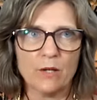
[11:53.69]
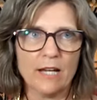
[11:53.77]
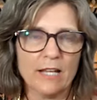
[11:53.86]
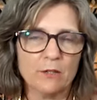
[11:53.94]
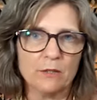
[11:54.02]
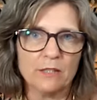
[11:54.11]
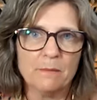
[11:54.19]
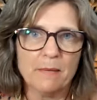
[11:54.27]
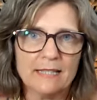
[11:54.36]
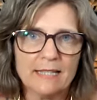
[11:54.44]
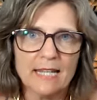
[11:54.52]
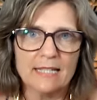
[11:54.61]
or I had a really
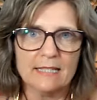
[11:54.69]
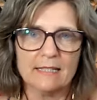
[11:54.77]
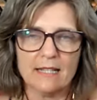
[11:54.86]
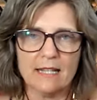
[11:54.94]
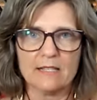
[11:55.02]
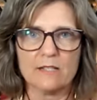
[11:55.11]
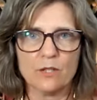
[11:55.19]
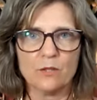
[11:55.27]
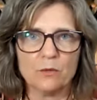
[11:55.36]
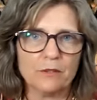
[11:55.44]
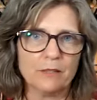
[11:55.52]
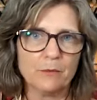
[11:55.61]
bad day today, so I
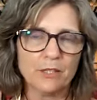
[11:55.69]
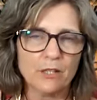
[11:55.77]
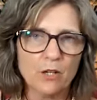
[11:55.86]
don't really want